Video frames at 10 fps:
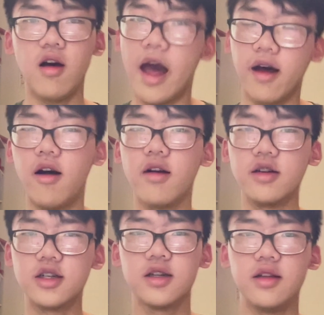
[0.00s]
at
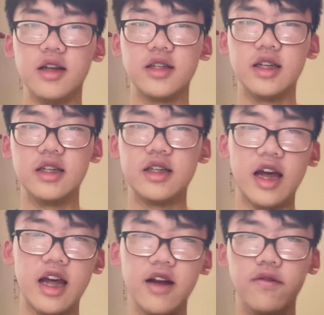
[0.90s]
heart, this is
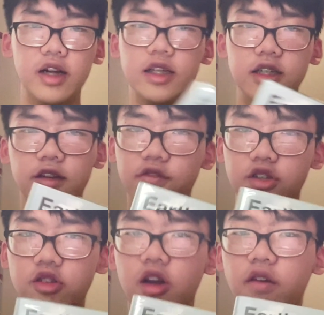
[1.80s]
a realistic
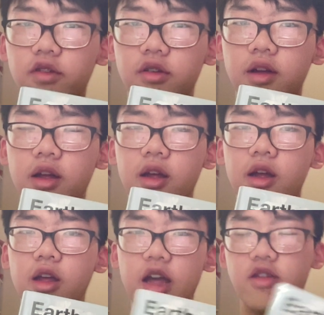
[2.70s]
fiction novel.
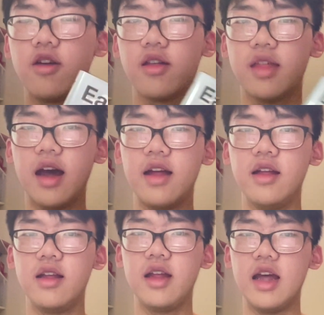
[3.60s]
It's just that
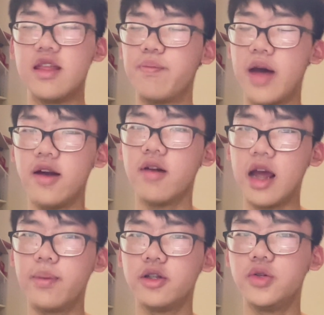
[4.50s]
it's better
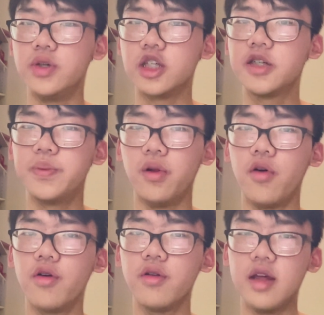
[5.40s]
able to
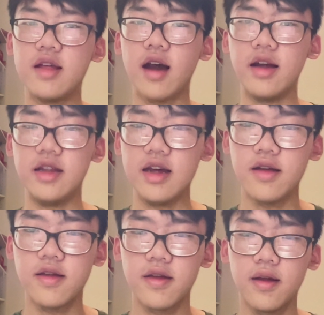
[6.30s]
explore these
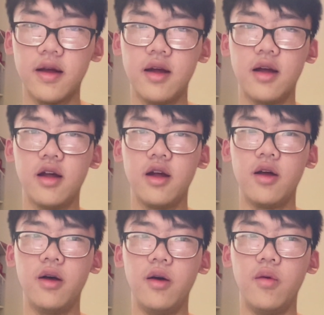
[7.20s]
ideas
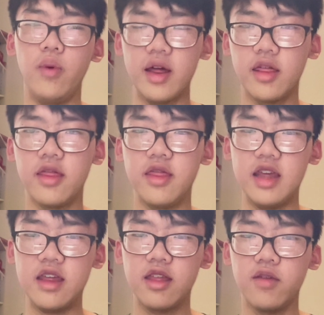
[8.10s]
with
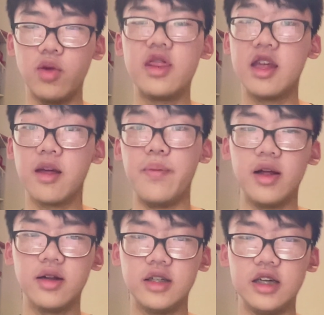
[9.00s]
this
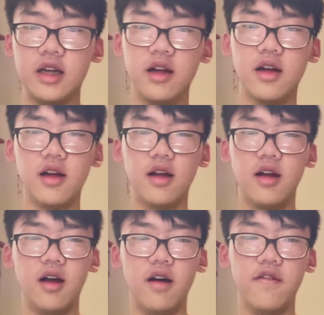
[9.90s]
ability
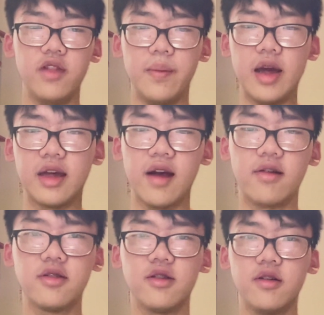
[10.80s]
of the main
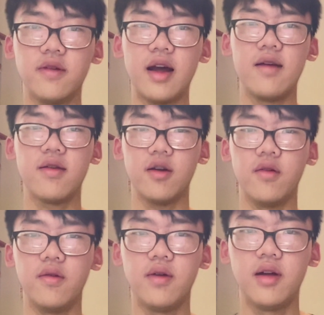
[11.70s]
character, right?
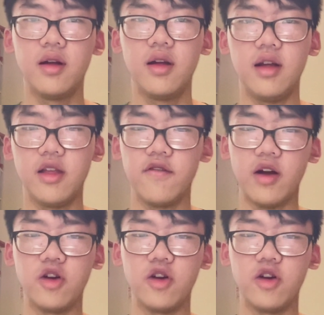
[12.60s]
So it's very